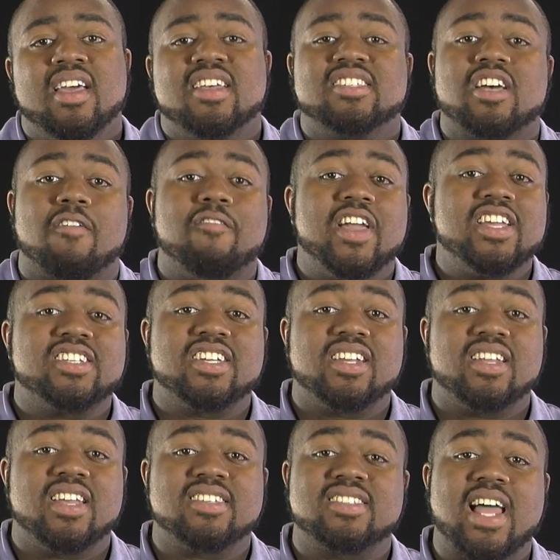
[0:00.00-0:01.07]
Salvation
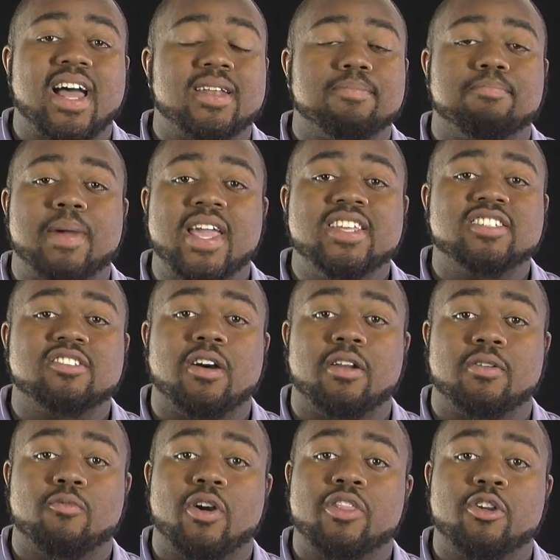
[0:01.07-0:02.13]
is not based
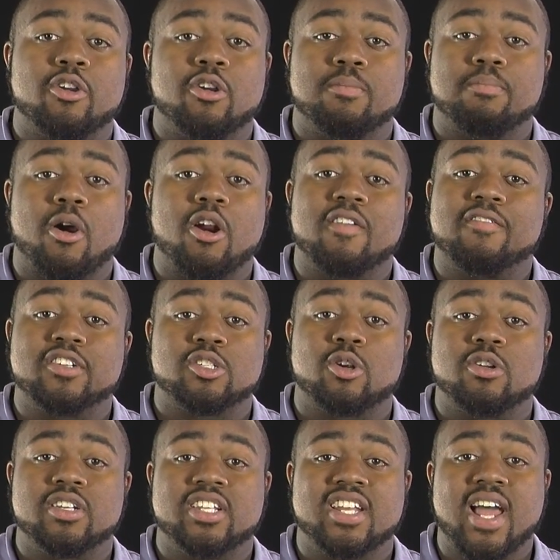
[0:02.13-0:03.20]
on whether you're part of a
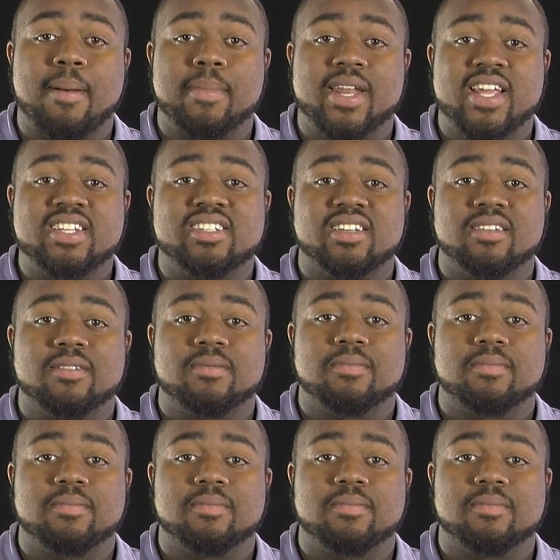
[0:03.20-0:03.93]
certain denomination.